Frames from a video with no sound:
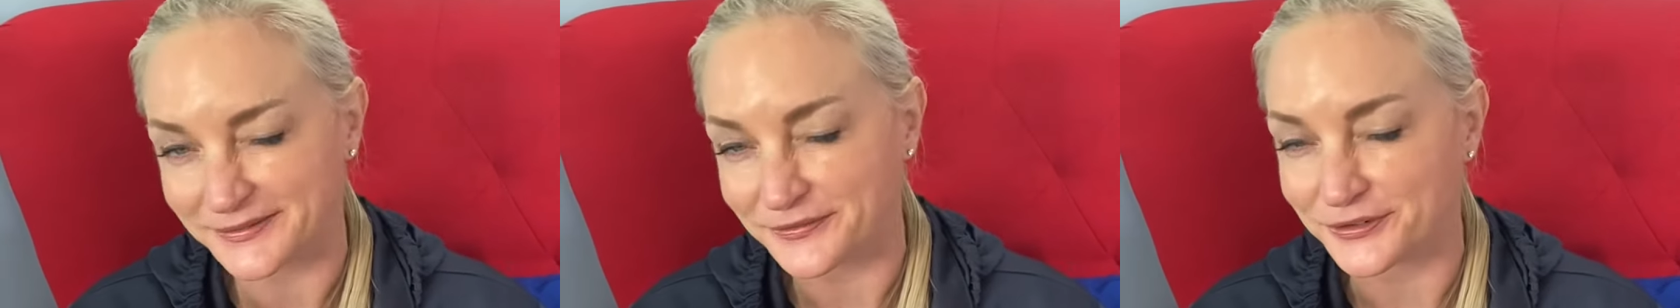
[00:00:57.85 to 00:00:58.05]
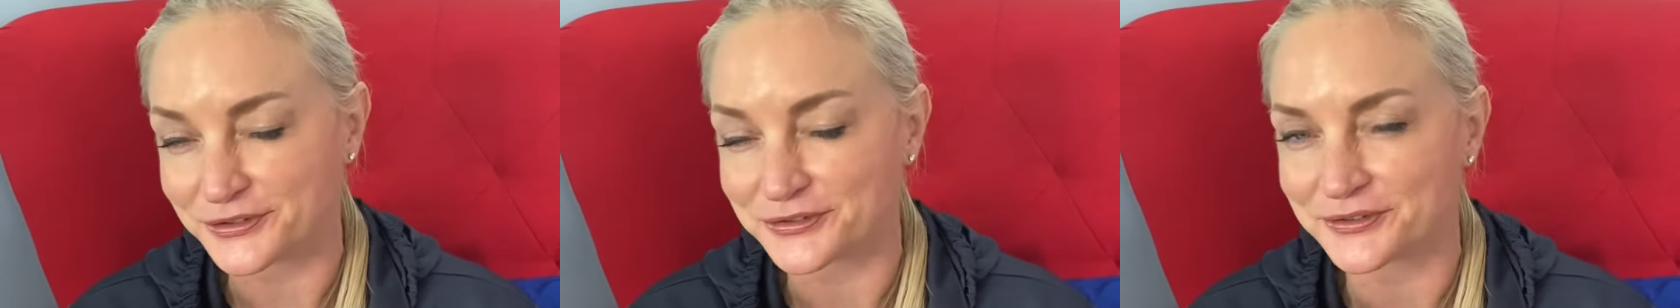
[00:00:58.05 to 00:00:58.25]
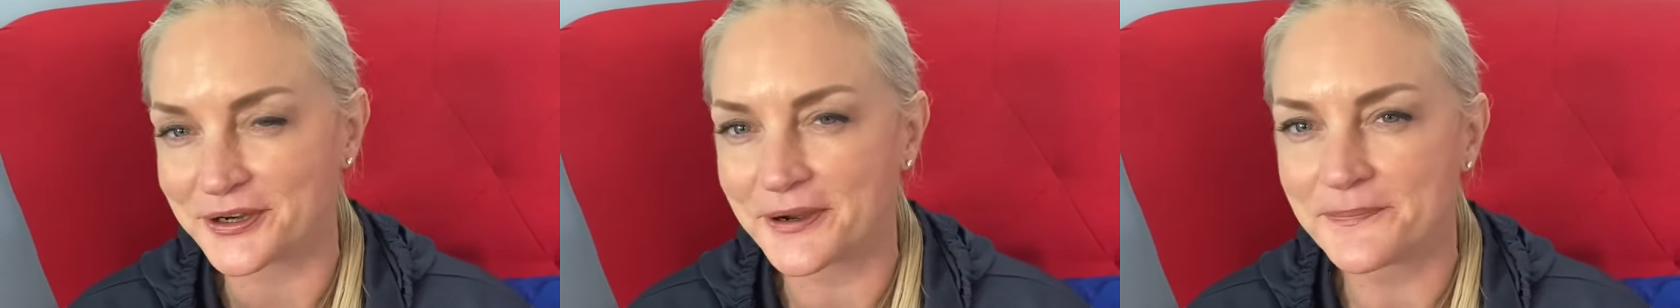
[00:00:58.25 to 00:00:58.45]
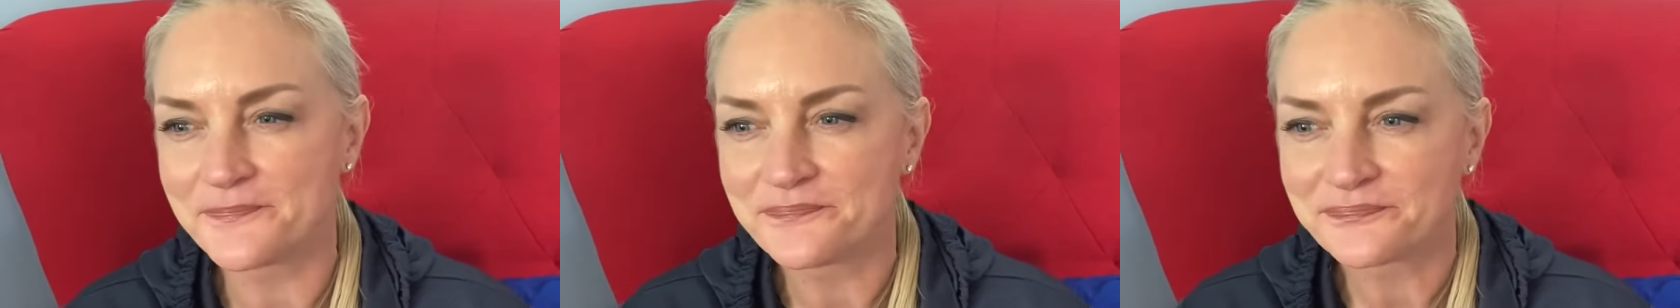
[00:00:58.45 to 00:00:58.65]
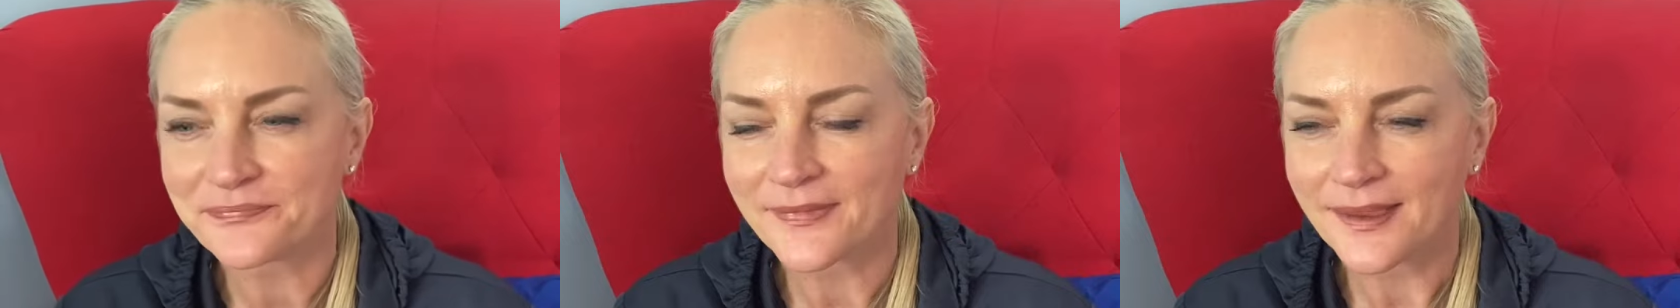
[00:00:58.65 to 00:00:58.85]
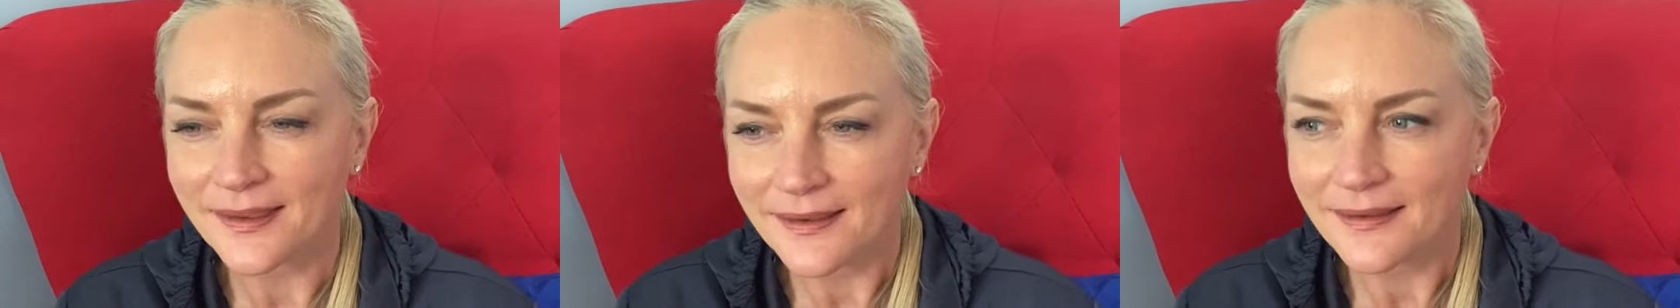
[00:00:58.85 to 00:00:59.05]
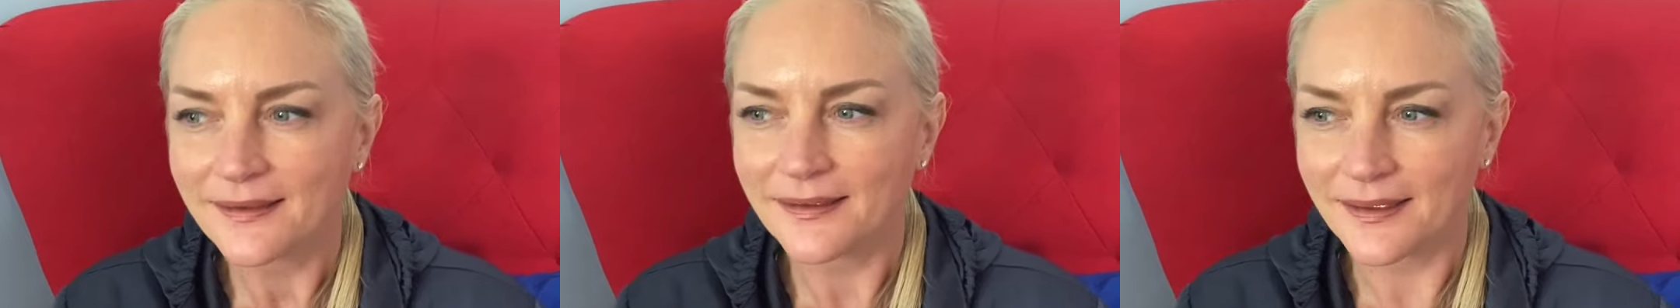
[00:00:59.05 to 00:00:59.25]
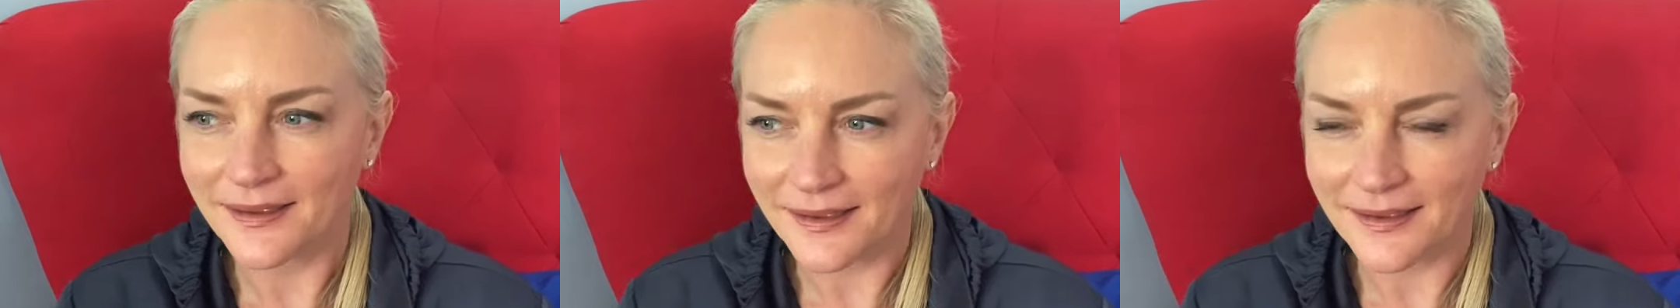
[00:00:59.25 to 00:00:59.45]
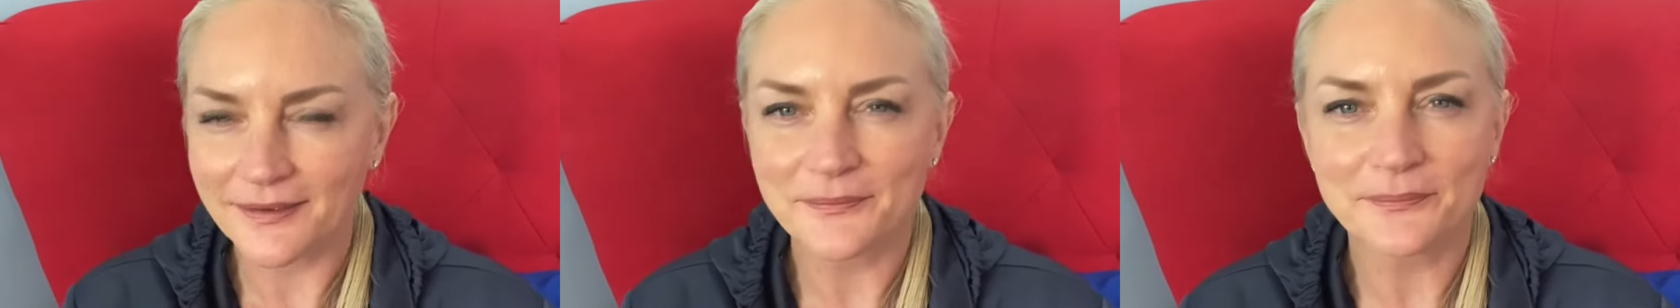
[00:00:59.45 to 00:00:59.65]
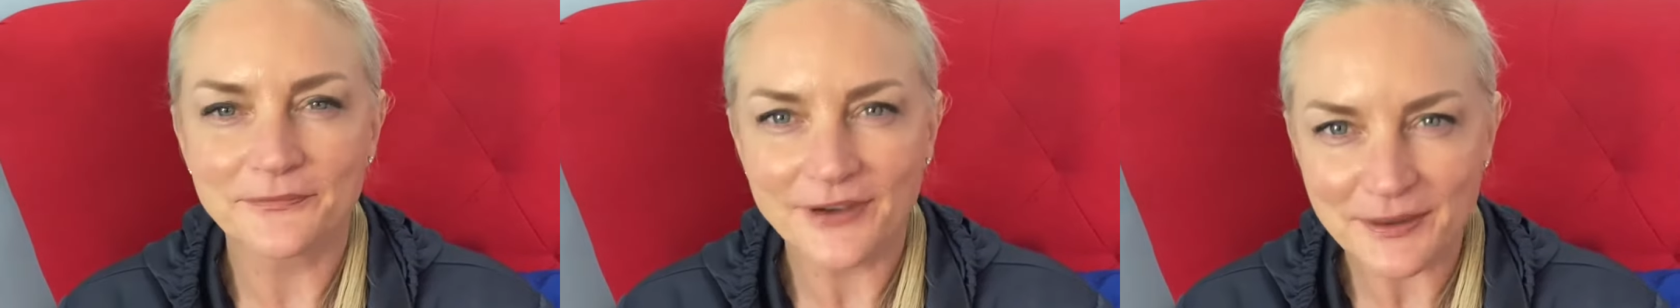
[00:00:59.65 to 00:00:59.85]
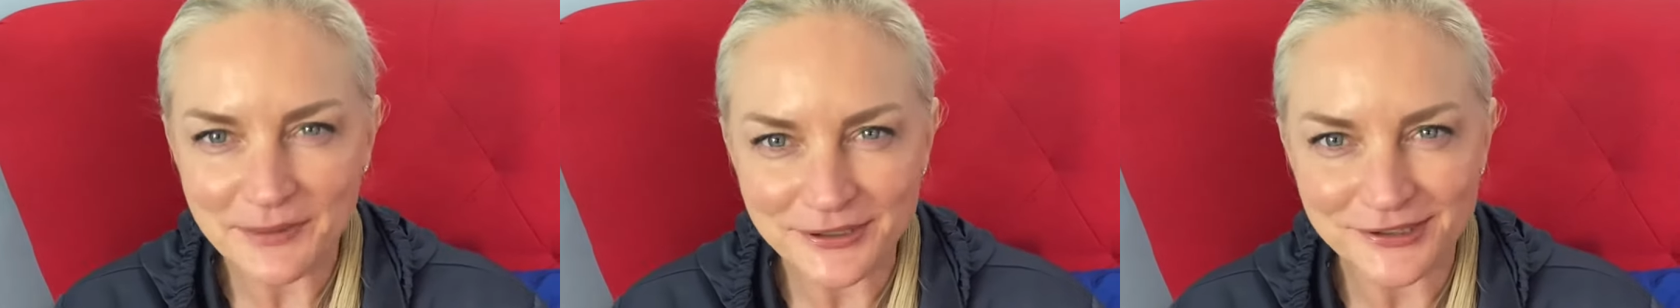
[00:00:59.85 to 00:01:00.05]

for sure. Uh, very much